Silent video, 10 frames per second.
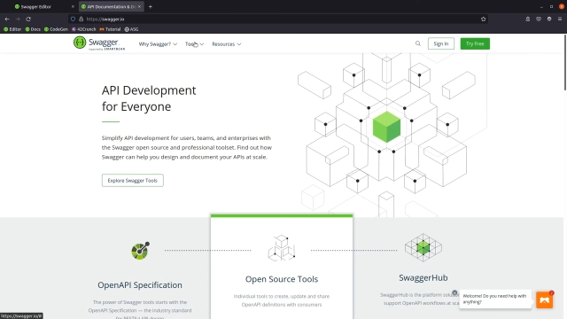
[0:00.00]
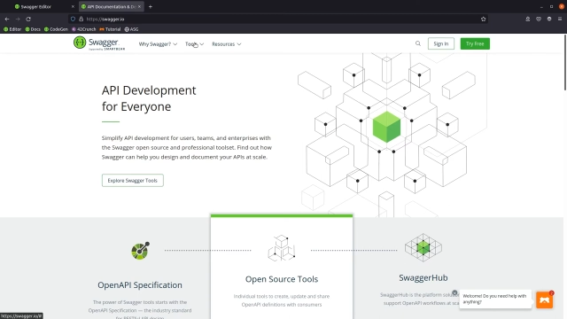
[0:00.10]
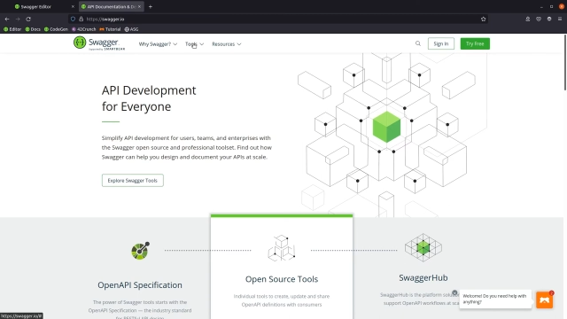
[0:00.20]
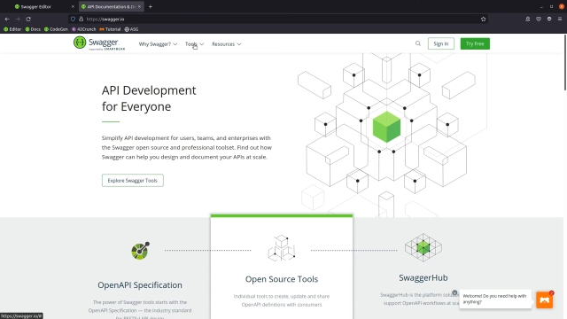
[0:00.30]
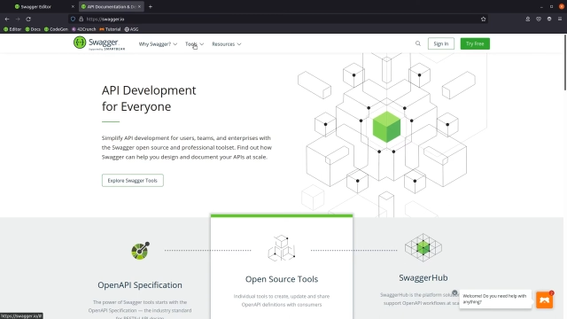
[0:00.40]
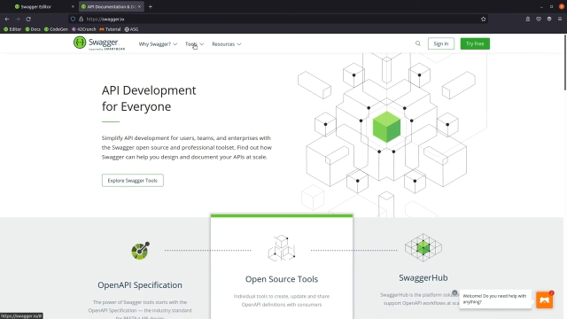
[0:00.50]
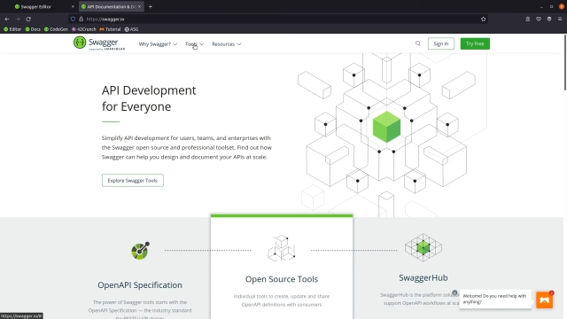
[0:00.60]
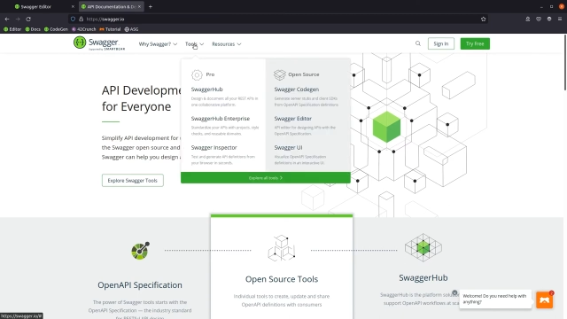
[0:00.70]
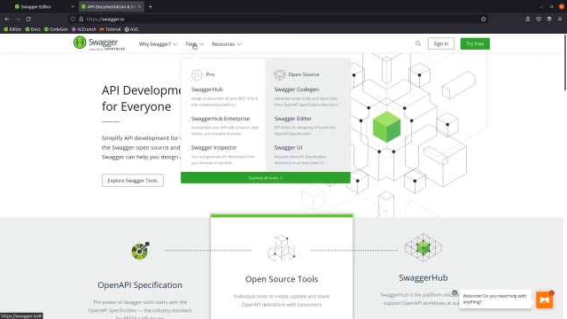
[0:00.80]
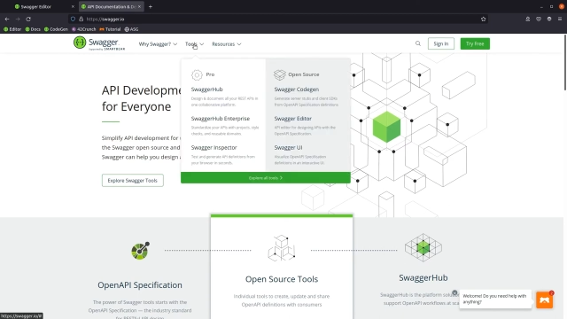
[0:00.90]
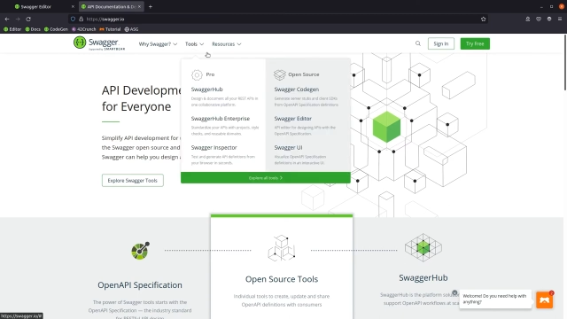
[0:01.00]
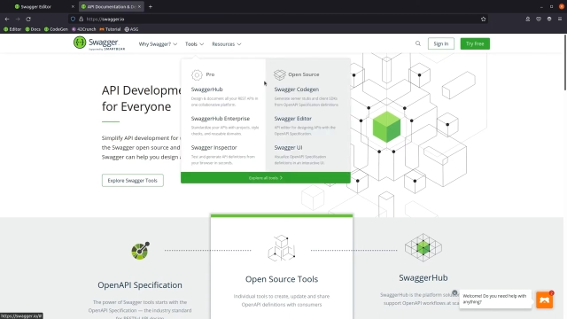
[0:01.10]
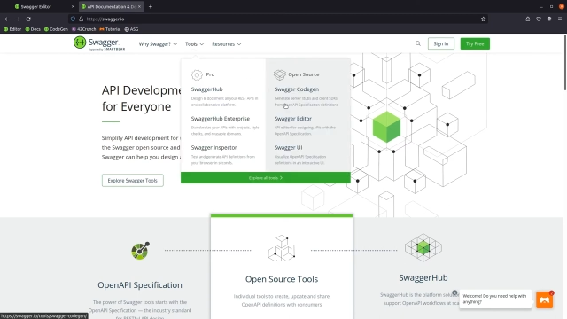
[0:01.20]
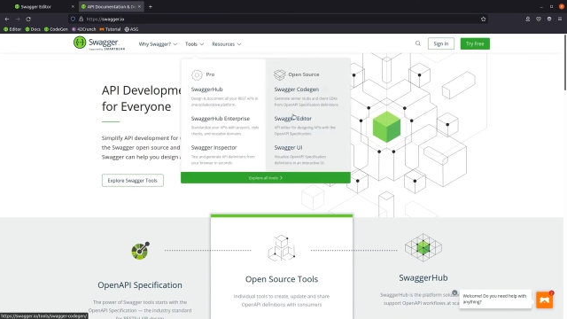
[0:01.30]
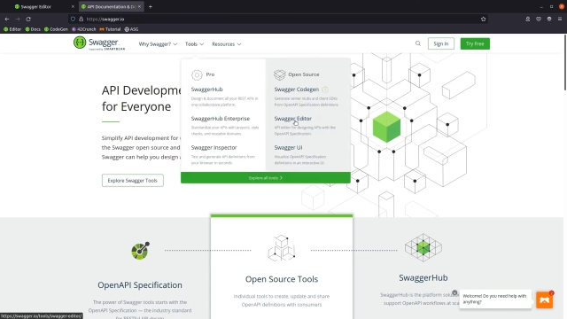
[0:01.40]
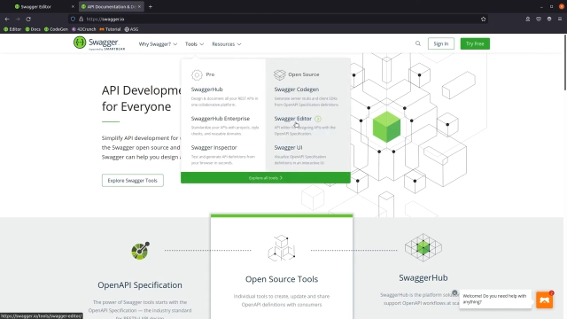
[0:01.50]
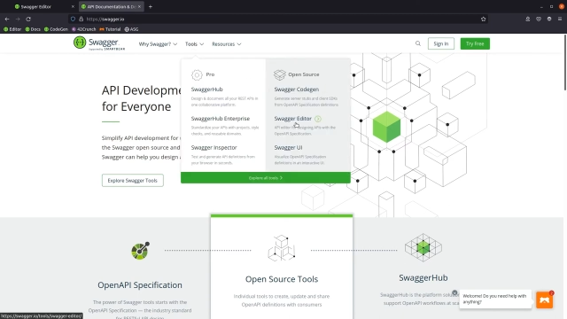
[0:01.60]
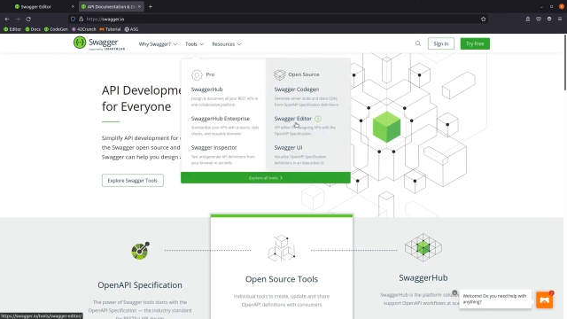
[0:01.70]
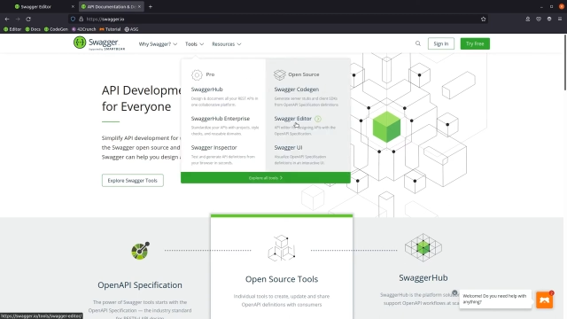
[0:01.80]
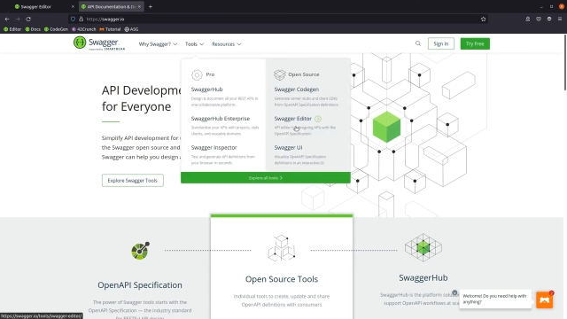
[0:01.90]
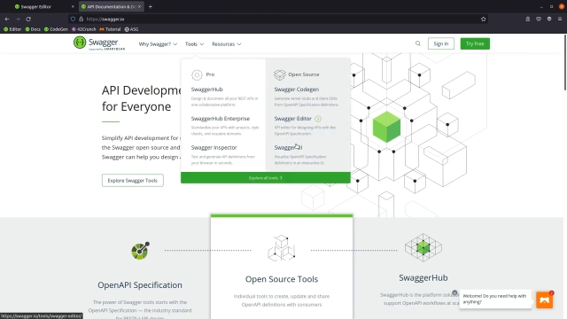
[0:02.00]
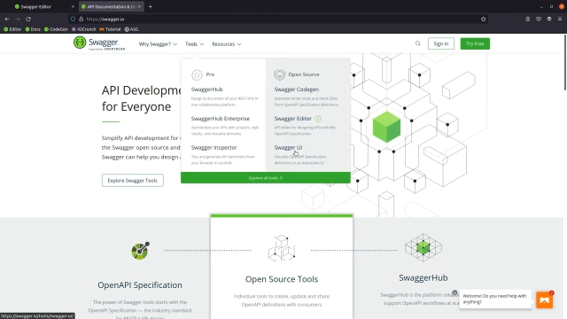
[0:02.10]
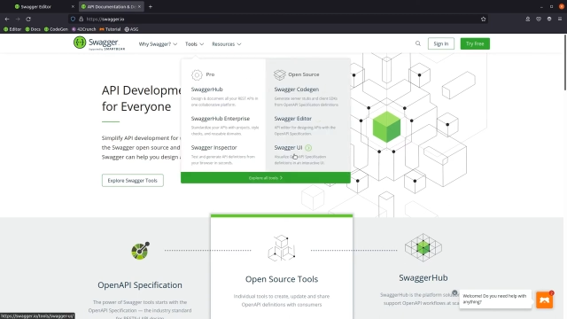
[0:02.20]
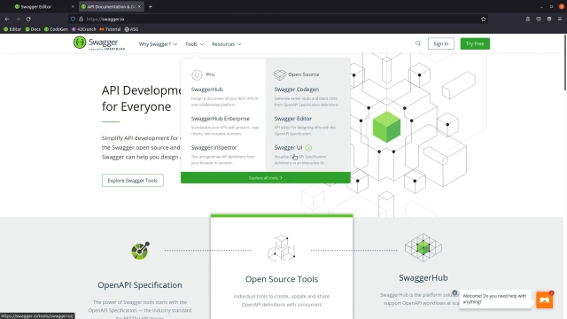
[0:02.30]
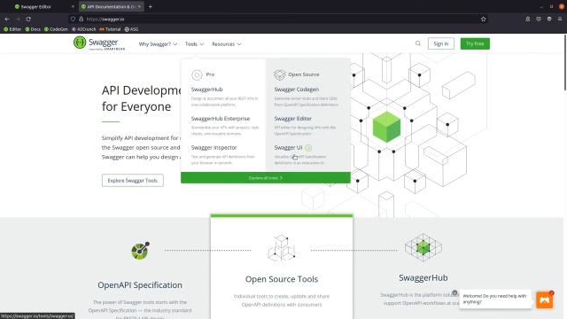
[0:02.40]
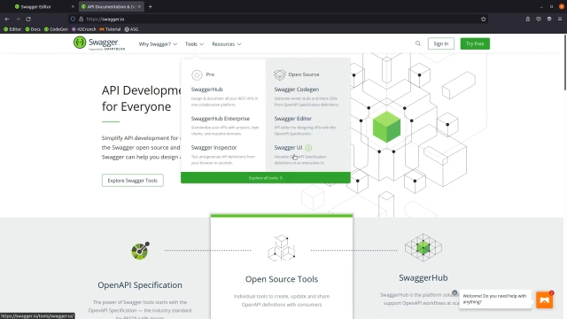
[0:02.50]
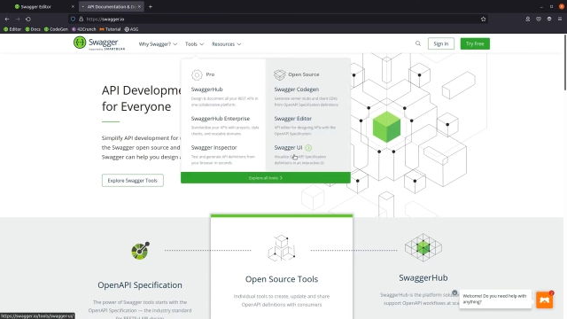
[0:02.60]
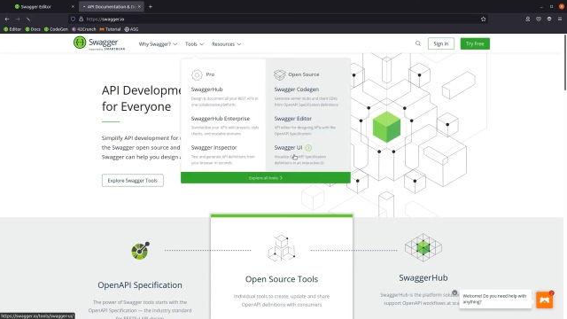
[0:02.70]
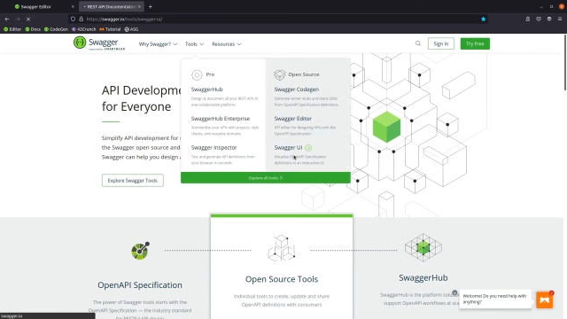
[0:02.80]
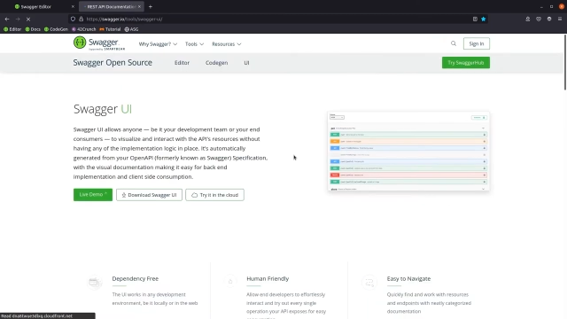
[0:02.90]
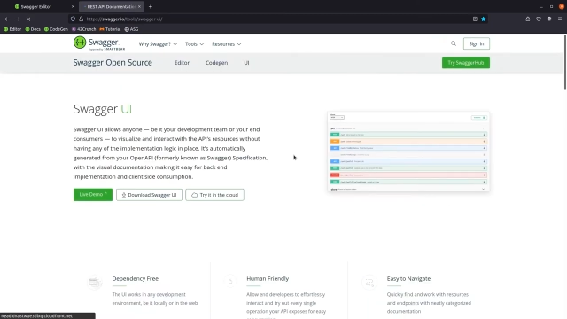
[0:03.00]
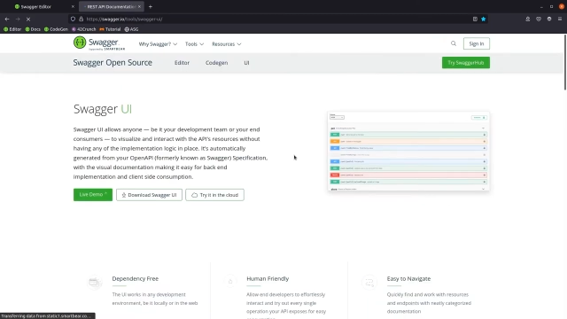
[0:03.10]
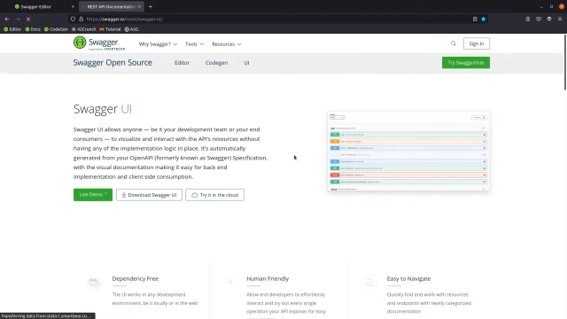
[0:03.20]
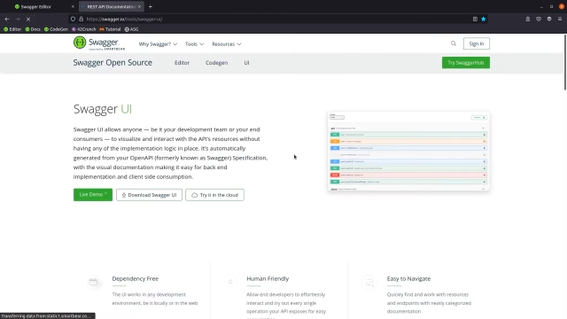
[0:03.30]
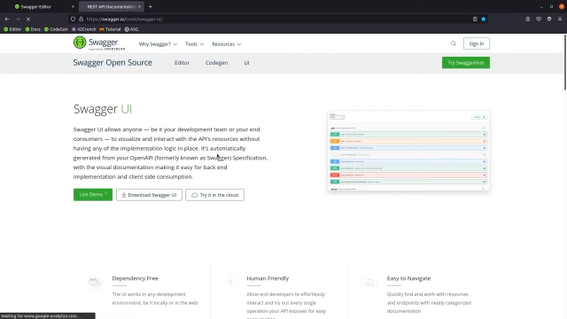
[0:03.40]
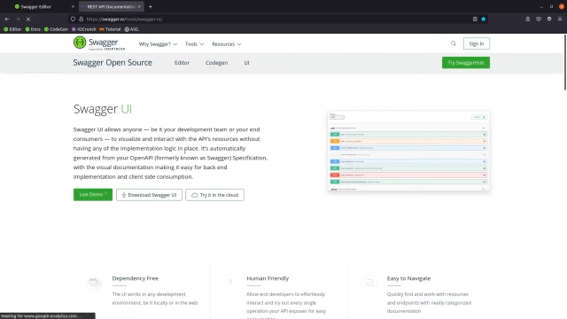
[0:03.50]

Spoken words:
(no speaker visible)